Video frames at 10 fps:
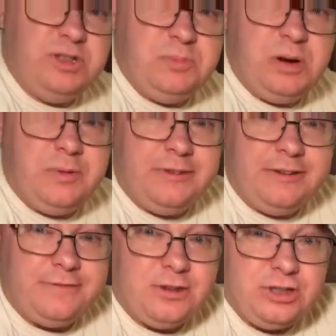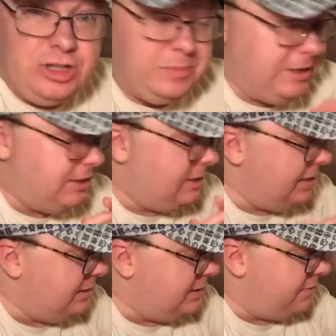Boba Fett first just because
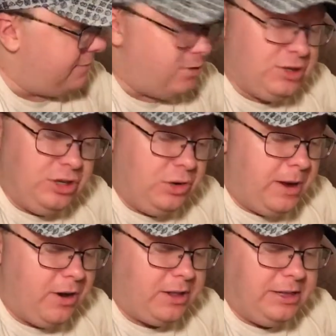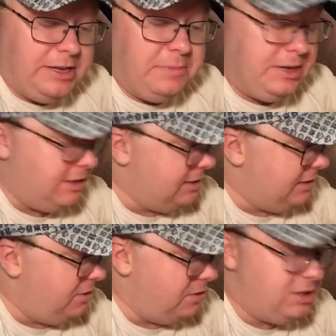he is the first numerically and because
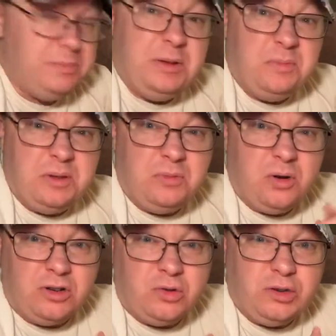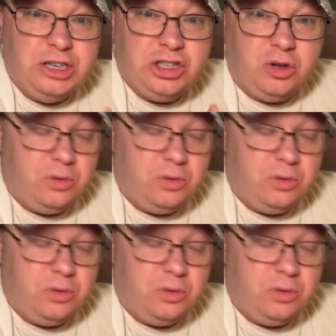he looks to be the more traditional